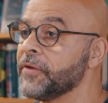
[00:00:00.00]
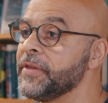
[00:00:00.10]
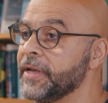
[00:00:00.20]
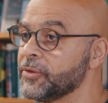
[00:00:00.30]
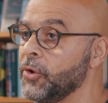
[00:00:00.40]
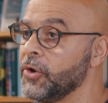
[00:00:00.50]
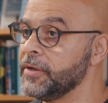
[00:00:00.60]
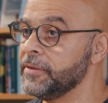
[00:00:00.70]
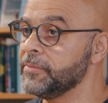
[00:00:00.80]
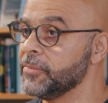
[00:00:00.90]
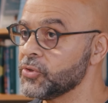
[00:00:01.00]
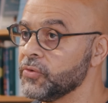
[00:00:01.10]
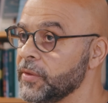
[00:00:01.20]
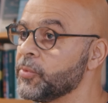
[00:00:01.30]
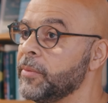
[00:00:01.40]
nothing at all, most
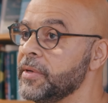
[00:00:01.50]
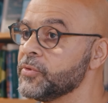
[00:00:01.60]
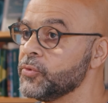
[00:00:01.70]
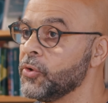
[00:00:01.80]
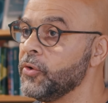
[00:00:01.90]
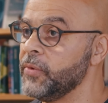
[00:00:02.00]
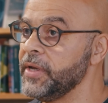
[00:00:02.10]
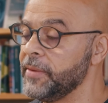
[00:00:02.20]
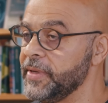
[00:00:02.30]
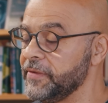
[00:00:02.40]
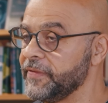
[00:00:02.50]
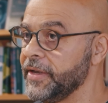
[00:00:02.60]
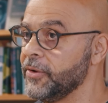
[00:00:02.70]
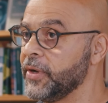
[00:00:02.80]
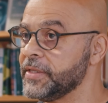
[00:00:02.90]
of the problems will go away. I mean, if
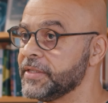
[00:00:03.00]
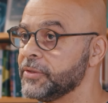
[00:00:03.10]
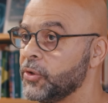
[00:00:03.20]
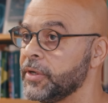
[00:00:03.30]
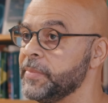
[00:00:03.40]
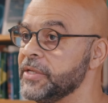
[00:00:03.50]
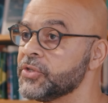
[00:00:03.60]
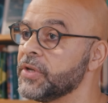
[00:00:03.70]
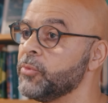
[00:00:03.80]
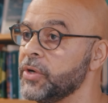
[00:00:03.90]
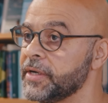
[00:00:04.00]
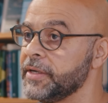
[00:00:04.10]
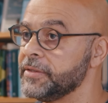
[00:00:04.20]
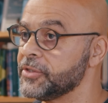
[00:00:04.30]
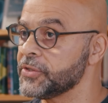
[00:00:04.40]
I go and sit on a beach somewhere
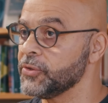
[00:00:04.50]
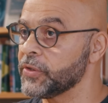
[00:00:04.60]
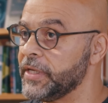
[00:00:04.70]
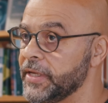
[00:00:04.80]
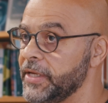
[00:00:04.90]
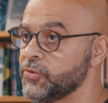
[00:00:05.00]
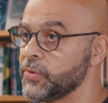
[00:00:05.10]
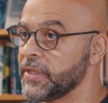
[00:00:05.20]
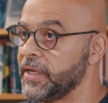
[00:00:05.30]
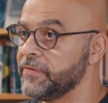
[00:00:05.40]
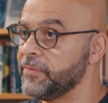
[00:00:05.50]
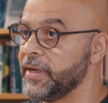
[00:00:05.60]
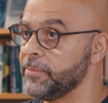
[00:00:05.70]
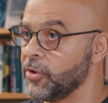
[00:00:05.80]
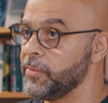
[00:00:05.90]
and just not engage with life,
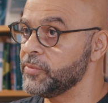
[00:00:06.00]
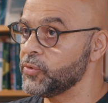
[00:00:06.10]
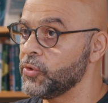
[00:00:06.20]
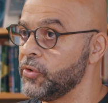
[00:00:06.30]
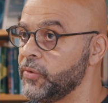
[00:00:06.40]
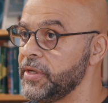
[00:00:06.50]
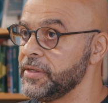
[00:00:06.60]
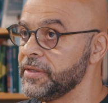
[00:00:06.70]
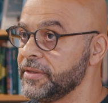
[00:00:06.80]
my problems will go away.